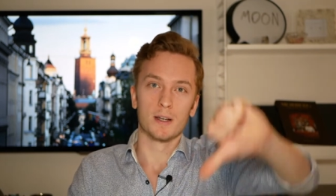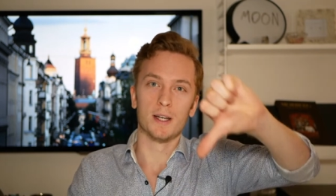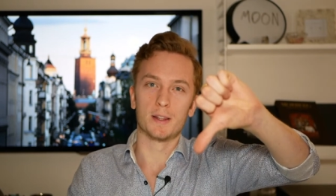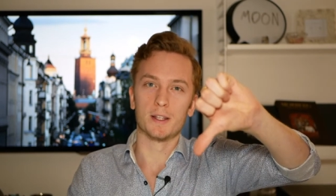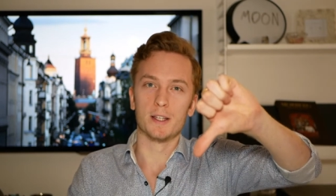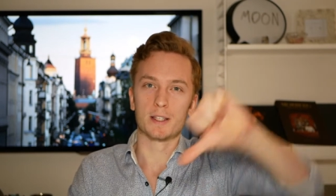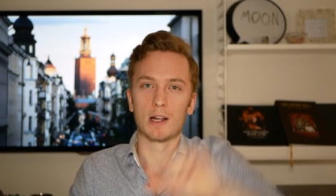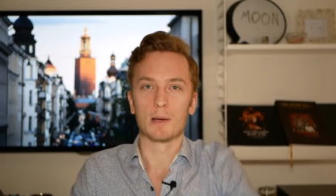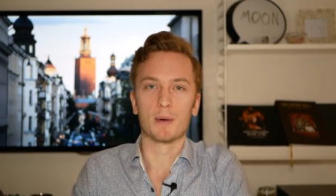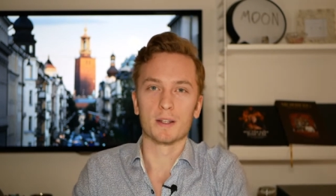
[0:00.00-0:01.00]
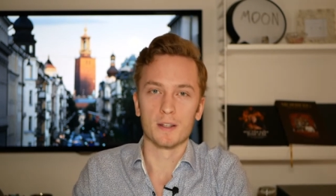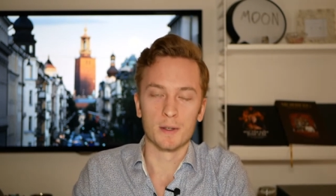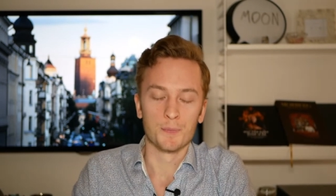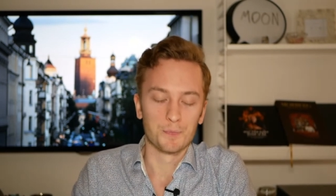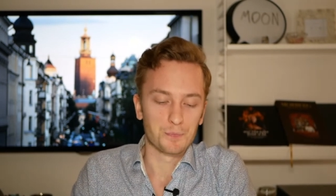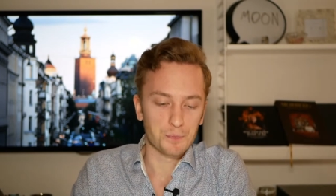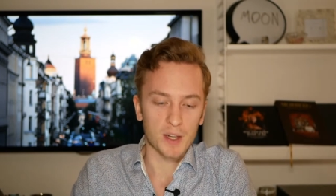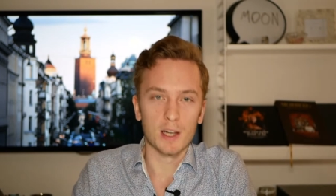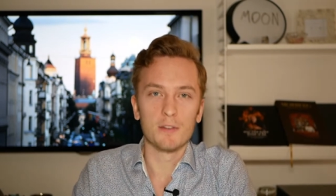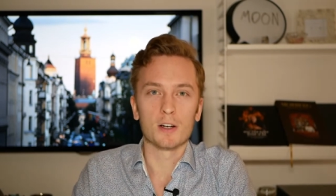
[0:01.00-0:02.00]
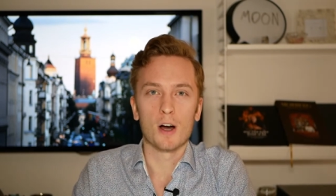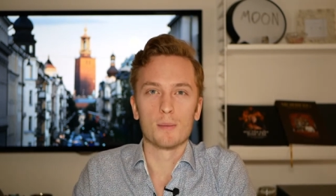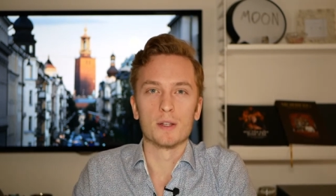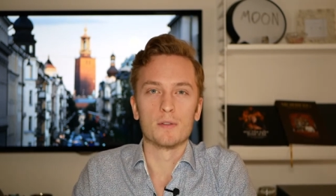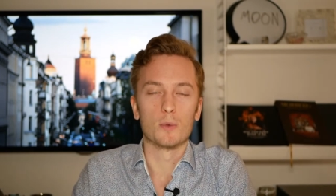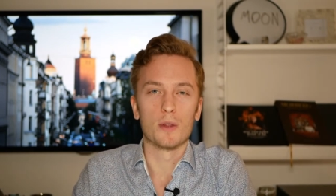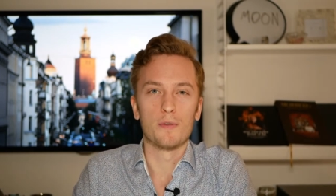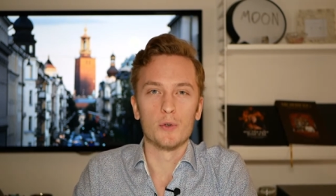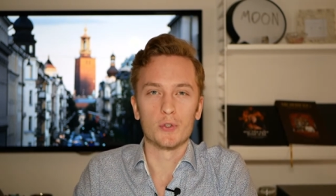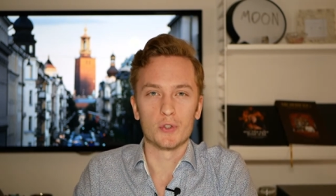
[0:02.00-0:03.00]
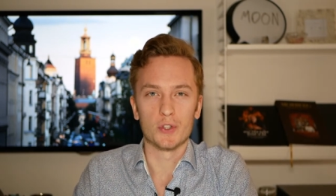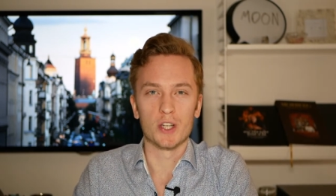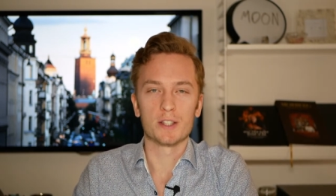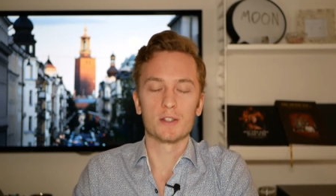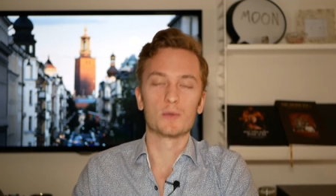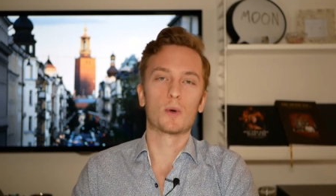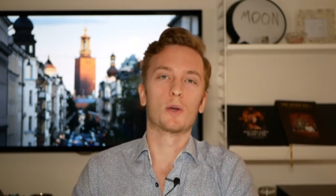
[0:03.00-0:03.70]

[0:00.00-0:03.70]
hit the dislike button and leave a comment with future suggestions,